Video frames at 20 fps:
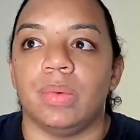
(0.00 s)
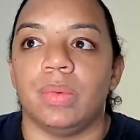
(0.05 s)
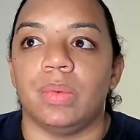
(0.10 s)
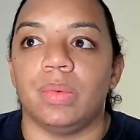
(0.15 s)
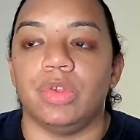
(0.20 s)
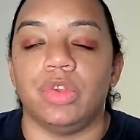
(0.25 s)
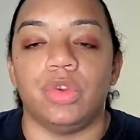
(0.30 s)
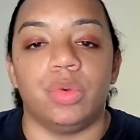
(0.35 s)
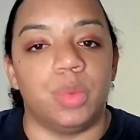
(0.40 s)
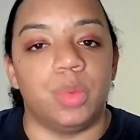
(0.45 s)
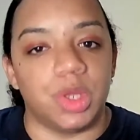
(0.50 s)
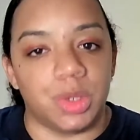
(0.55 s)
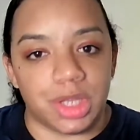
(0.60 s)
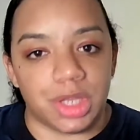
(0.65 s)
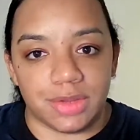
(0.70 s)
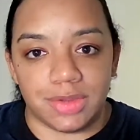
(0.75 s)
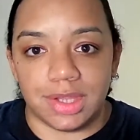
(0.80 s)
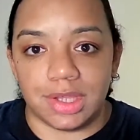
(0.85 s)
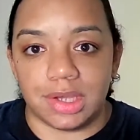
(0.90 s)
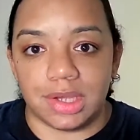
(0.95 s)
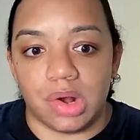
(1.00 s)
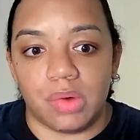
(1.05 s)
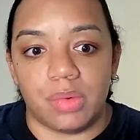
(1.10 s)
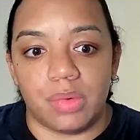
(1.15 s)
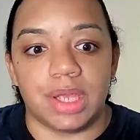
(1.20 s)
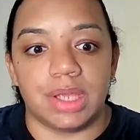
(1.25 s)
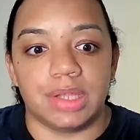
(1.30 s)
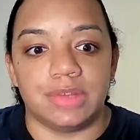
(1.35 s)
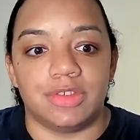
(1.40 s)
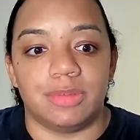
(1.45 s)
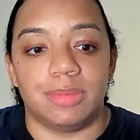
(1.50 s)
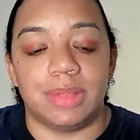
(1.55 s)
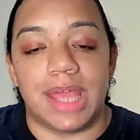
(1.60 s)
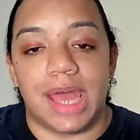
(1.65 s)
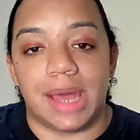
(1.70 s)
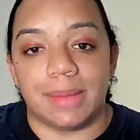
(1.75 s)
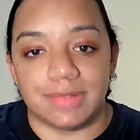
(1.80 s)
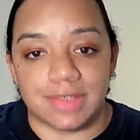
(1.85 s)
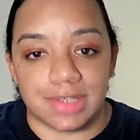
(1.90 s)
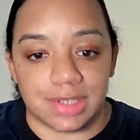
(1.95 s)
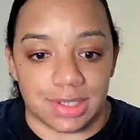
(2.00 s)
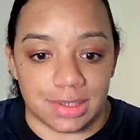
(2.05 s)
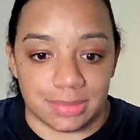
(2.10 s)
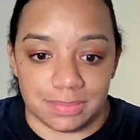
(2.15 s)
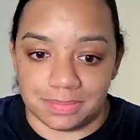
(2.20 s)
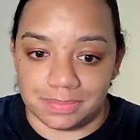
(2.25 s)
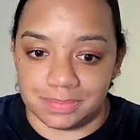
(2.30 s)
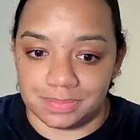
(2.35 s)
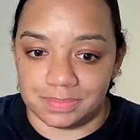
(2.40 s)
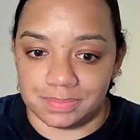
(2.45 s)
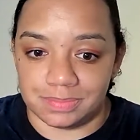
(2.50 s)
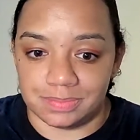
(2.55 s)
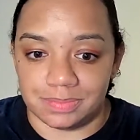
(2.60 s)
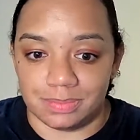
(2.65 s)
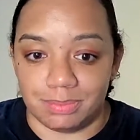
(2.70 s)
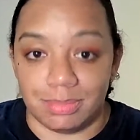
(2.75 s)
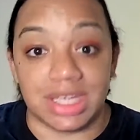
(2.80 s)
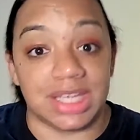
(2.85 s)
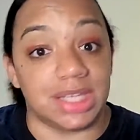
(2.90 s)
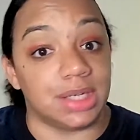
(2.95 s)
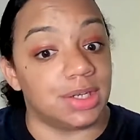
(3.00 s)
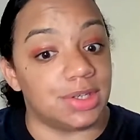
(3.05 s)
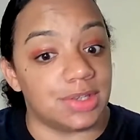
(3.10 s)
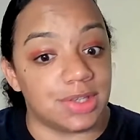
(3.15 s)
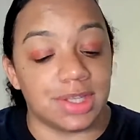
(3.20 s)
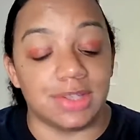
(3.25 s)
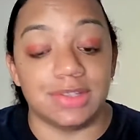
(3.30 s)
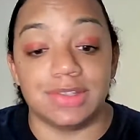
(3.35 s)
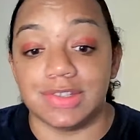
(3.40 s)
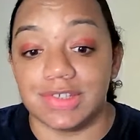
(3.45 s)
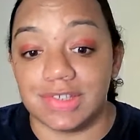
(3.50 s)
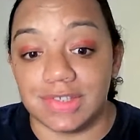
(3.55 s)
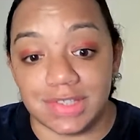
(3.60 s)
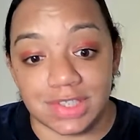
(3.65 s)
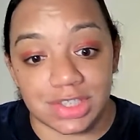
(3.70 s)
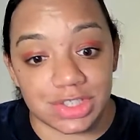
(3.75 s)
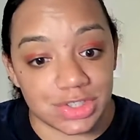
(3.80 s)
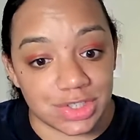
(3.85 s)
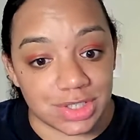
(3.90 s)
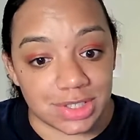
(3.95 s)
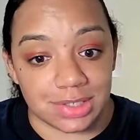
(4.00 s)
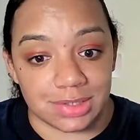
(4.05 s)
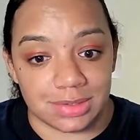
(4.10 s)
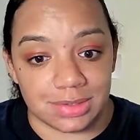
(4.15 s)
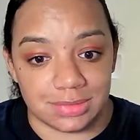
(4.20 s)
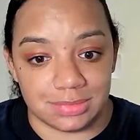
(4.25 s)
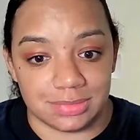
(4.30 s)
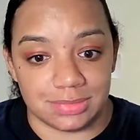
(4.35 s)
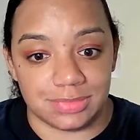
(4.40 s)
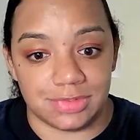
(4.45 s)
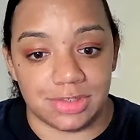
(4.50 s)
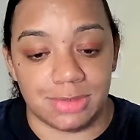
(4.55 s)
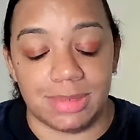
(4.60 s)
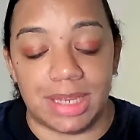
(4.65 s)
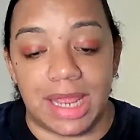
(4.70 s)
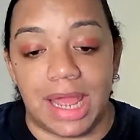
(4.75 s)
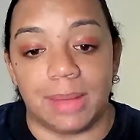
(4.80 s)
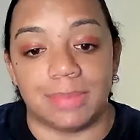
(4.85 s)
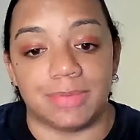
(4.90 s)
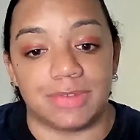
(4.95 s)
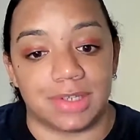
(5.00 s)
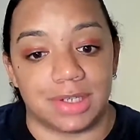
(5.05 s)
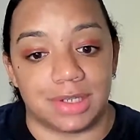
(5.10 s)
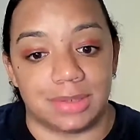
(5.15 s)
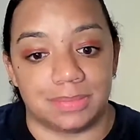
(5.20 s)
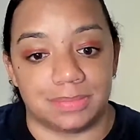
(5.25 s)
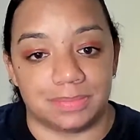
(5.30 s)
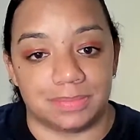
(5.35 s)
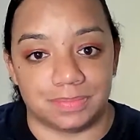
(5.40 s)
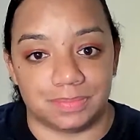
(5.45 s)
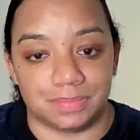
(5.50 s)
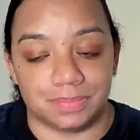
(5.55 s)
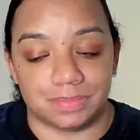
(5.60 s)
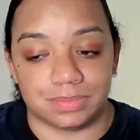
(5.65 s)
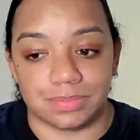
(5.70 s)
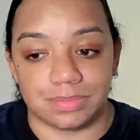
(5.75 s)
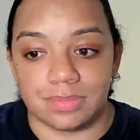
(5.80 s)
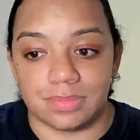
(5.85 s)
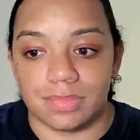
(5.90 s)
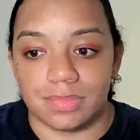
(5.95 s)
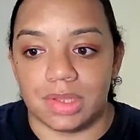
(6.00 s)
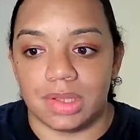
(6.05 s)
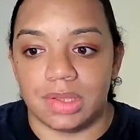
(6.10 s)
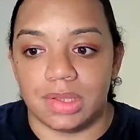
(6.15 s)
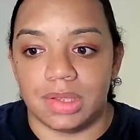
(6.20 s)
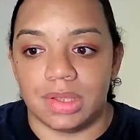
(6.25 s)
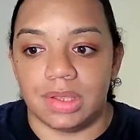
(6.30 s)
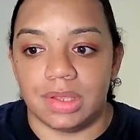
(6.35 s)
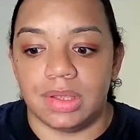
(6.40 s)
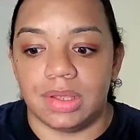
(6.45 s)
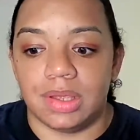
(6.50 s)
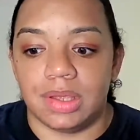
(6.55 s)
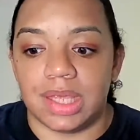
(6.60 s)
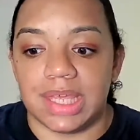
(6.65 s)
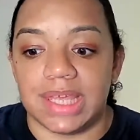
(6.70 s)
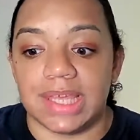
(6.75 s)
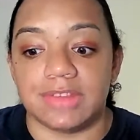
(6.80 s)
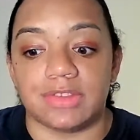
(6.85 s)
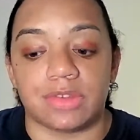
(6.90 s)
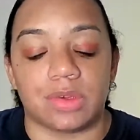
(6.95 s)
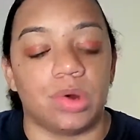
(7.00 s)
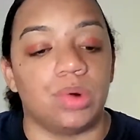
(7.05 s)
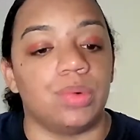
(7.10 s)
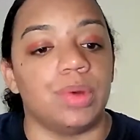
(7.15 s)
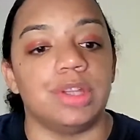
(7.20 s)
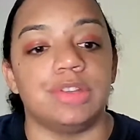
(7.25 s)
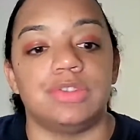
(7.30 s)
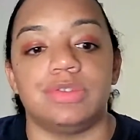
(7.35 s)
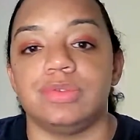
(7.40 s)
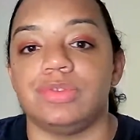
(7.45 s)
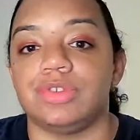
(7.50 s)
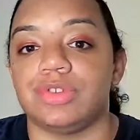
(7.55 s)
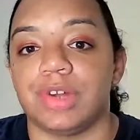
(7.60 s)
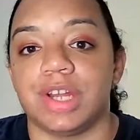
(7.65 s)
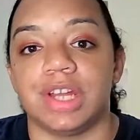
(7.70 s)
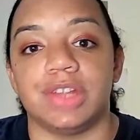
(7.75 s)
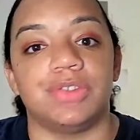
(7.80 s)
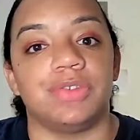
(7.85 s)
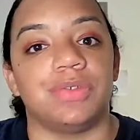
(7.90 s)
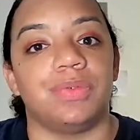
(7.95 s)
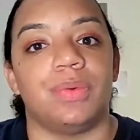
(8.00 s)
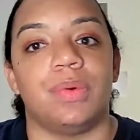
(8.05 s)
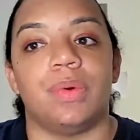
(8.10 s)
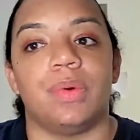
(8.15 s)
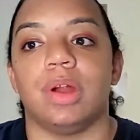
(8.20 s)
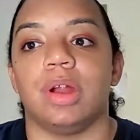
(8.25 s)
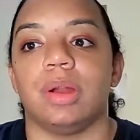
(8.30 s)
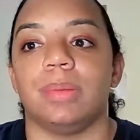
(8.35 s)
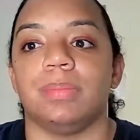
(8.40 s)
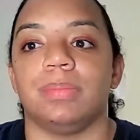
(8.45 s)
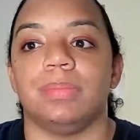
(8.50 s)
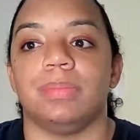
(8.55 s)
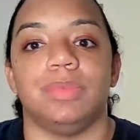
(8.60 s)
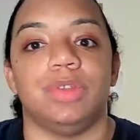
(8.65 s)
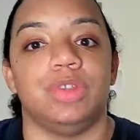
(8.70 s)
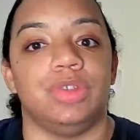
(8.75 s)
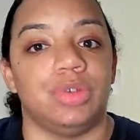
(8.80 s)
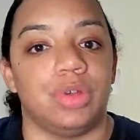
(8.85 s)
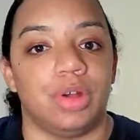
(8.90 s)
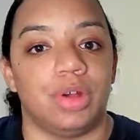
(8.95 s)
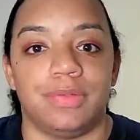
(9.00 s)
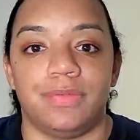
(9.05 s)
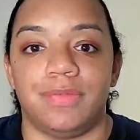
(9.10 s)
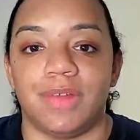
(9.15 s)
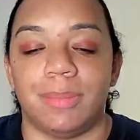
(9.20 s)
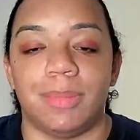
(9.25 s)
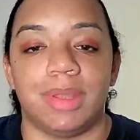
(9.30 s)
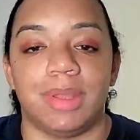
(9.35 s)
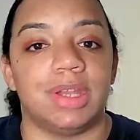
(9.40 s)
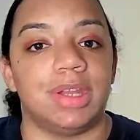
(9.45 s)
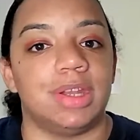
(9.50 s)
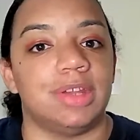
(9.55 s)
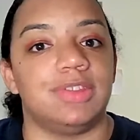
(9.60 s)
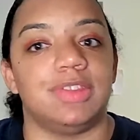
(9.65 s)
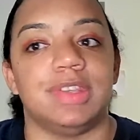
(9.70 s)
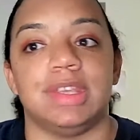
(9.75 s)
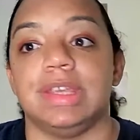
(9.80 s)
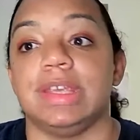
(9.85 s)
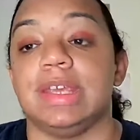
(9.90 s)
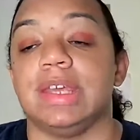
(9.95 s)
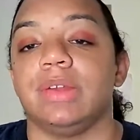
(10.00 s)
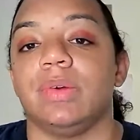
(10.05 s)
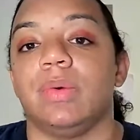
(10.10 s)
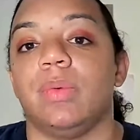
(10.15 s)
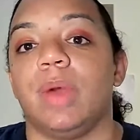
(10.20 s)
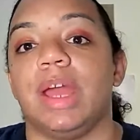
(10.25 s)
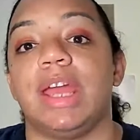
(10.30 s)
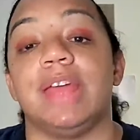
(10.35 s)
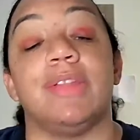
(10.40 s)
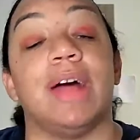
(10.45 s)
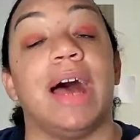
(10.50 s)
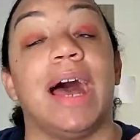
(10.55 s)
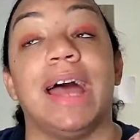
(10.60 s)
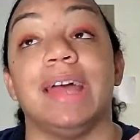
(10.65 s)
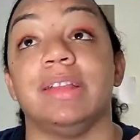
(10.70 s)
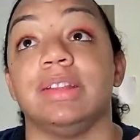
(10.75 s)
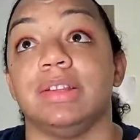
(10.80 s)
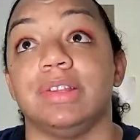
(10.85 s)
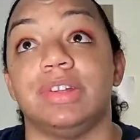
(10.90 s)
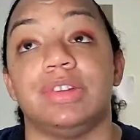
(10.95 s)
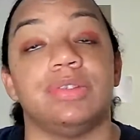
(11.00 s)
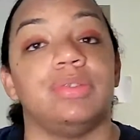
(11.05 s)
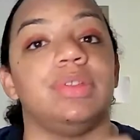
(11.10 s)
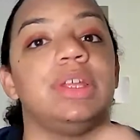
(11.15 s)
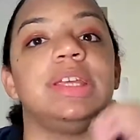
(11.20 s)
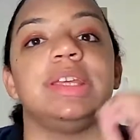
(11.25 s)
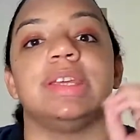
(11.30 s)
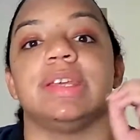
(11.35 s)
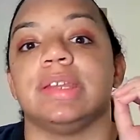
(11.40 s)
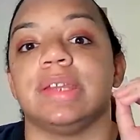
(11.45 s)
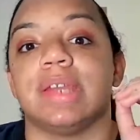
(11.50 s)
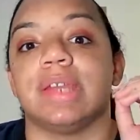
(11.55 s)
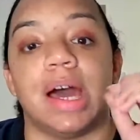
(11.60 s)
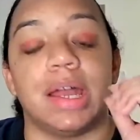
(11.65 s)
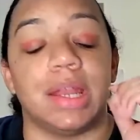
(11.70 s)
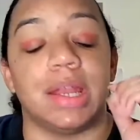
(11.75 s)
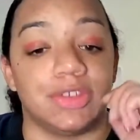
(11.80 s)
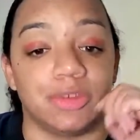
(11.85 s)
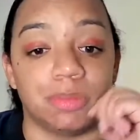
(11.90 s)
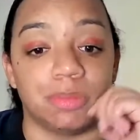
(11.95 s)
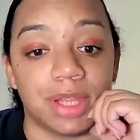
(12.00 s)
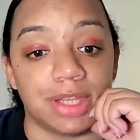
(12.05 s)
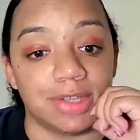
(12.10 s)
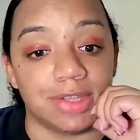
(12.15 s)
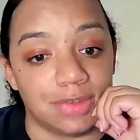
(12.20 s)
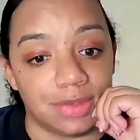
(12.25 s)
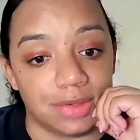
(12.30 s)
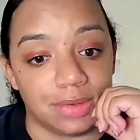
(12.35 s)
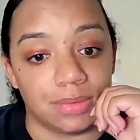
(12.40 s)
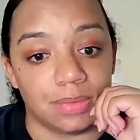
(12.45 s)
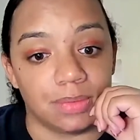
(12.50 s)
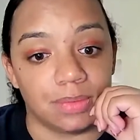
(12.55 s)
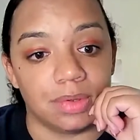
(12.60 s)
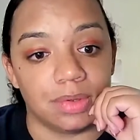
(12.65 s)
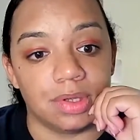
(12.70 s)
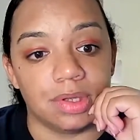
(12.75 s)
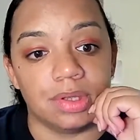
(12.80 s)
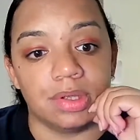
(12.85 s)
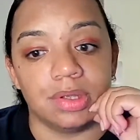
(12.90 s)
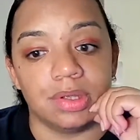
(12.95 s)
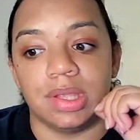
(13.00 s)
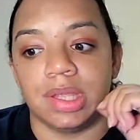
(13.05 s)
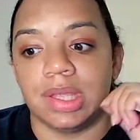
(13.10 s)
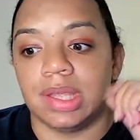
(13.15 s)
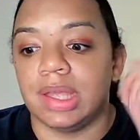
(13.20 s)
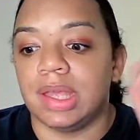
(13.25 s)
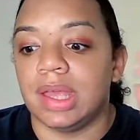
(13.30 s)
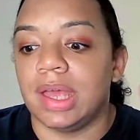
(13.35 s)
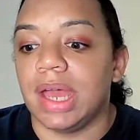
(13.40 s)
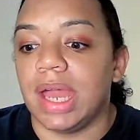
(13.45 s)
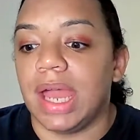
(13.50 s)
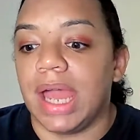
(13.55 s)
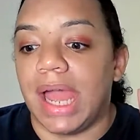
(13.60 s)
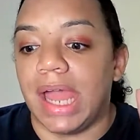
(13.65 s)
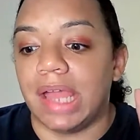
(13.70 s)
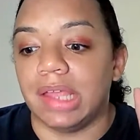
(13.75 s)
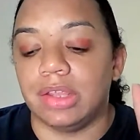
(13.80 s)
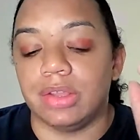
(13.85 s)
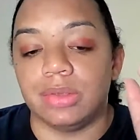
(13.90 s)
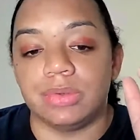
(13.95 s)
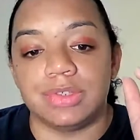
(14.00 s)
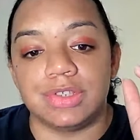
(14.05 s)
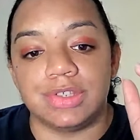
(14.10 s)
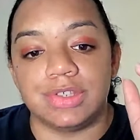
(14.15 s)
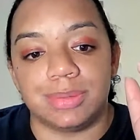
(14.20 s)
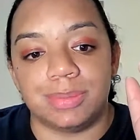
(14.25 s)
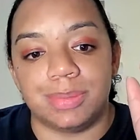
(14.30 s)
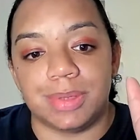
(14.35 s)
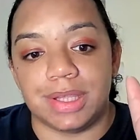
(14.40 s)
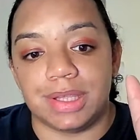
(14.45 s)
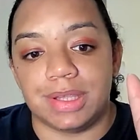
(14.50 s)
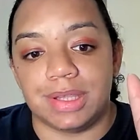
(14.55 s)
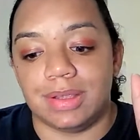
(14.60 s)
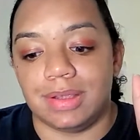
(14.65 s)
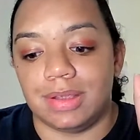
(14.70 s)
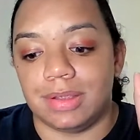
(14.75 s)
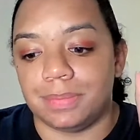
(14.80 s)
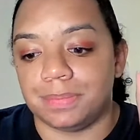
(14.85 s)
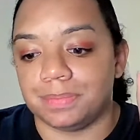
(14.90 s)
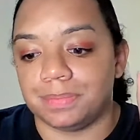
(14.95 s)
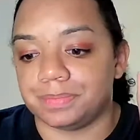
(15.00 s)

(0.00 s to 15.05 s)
You willingly going to be abstinent, making a decision to be abstinent, it's going to transform your femininity in a way that I literally cannot explain to you. I used to be